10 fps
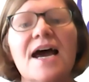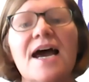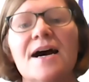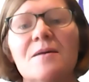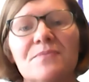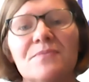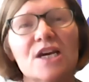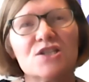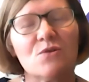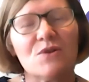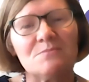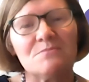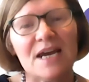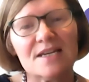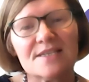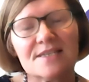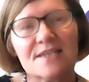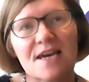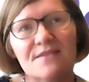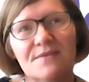Um, so it
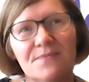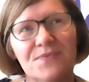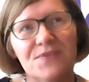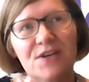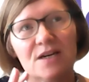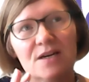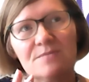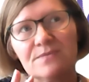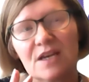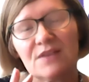makes the,